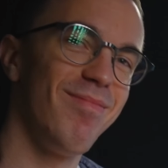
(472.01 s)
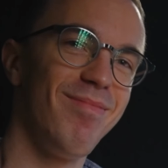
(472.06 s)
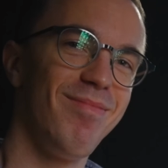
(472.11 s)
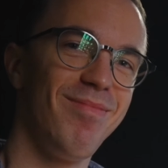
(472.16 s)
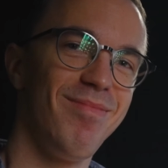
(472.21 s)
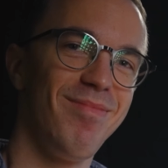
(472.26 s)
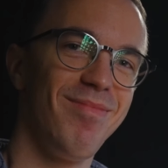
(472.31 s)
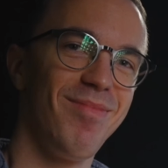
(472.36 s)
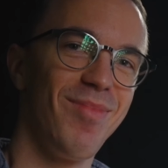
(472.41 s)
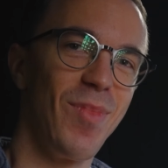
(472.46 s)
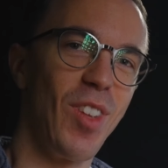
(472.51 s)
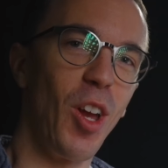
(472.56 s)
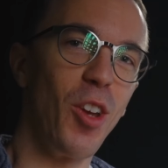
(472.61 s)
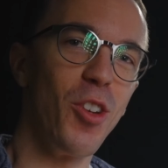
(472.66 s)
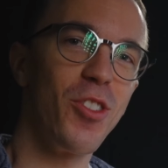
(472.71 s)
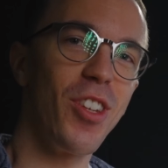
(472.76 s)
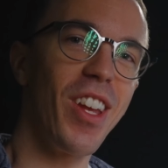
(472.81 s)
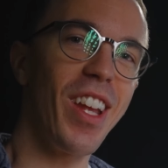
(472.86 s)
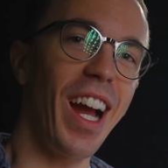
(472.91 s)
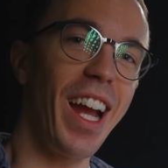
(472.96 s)
Um, Are
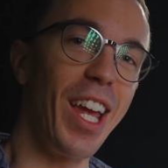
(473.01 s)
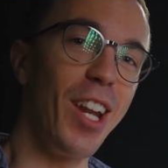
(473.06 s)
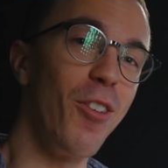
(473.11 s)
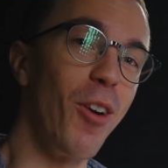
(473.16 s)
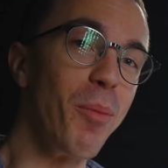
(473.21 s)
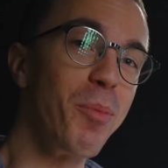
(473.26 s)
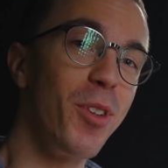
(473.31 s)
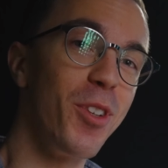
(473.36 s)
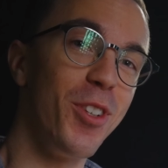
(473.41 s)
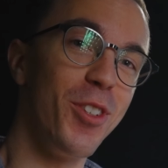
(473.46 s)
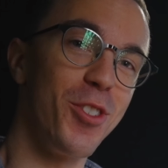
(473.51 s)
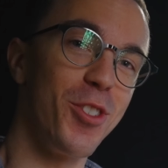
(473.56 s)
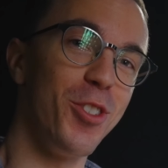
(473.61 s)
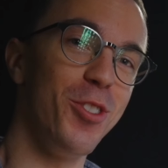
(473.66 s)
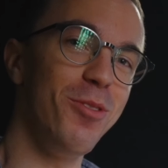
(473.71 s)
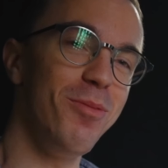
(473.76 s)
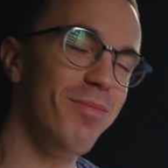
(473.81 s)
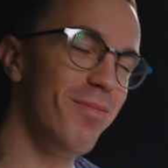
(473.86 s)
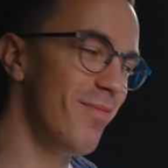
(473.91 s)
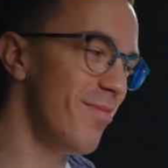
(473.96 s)
you saying I interrupted your
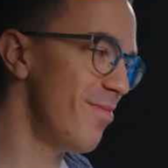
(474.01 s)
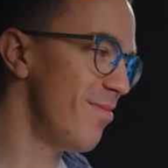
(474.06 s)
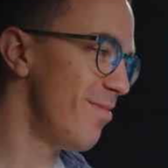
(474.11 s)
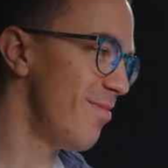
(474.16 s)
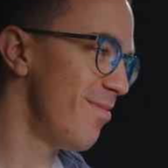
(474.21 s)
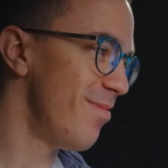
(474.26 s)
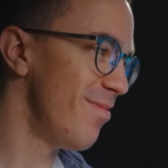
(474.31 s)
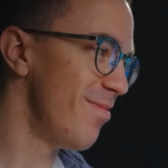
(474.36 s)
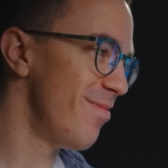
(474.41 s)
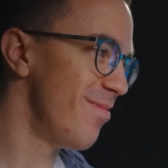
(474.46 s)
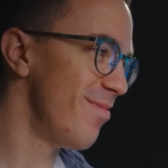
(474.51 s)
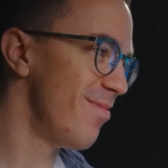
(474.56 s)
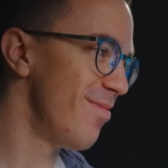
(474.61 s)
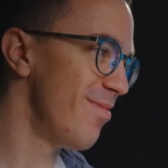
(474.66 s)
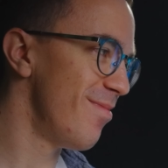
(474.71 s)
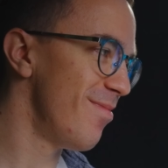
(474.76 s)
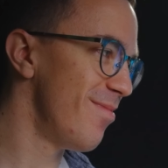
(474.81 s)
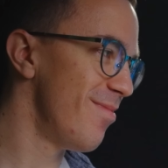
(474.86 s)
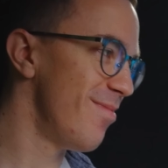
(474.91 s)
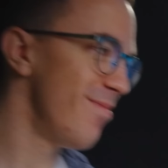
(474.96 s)
shoot? Yes, you're very
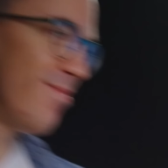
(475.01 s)
loud.